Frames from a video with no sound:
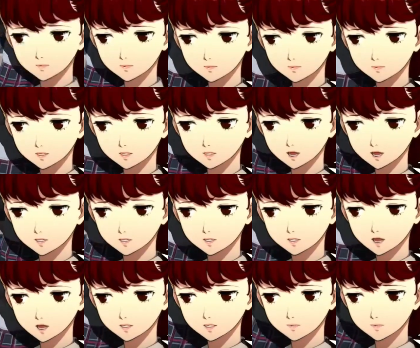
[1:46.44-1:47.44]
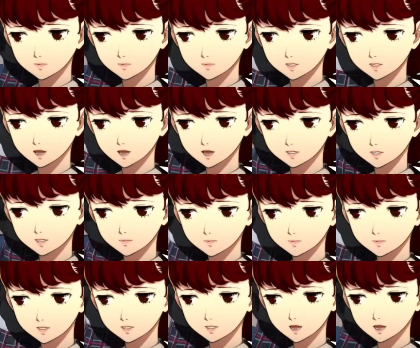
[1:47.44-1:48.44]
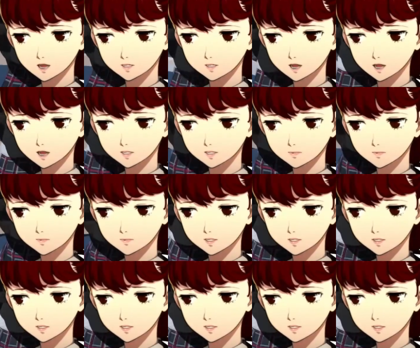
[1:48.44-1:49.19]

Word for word: Oh, we're already at the station.